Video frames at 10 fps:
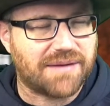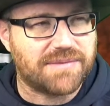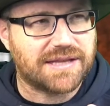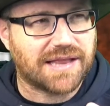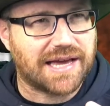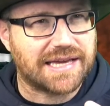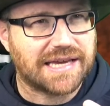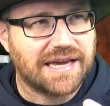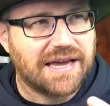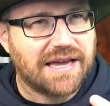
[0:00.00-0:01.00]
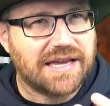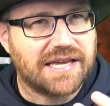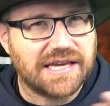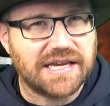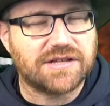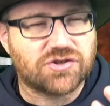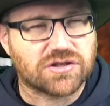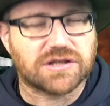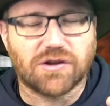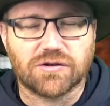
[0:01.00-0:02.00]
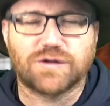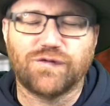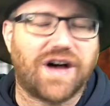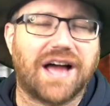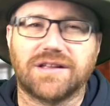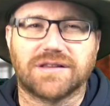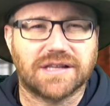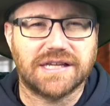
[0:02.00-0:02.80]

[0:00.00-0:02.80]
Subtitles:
I mean like he just looks vile.